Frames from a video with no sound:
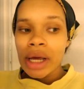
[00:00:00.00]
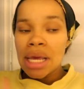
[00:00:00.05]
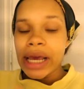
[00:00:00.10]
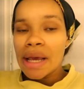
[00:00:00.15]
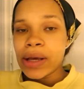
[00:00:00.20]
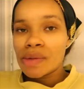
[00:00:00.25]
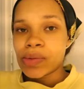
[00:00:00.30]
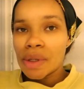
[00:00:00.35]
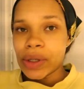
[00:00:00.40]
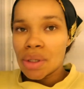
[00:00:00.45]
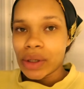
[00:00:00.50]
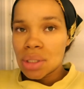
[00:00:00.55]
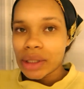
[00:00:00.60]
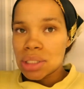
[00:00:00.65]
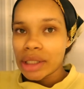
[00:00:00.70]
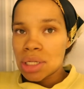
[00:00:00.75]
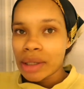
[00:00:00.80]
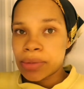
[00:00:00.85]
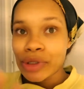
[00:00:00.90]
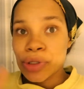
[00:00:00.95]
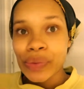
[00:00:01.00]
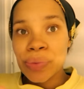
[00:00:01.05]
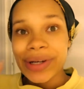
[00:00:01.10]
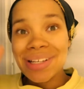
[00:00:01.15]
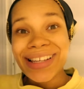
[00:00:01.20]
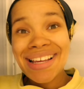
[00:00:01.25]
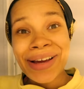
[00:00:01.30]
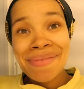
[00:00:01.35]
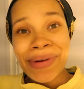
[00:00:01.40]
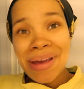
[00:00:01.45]
He was working on the tub, so we'll
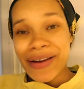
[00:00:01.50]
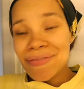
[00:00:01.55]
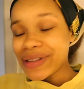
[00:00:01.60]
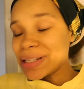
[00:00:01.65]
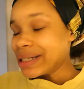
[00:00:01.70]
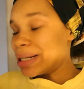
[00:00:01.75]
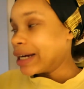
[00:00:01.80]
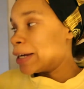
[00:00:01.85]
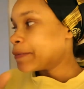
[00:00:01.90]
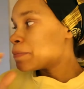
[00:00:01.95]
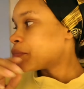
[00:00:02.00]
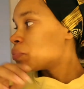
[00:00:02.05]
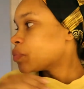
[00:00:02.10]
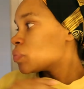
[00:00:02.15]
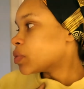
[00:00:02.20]
take a bath tonight.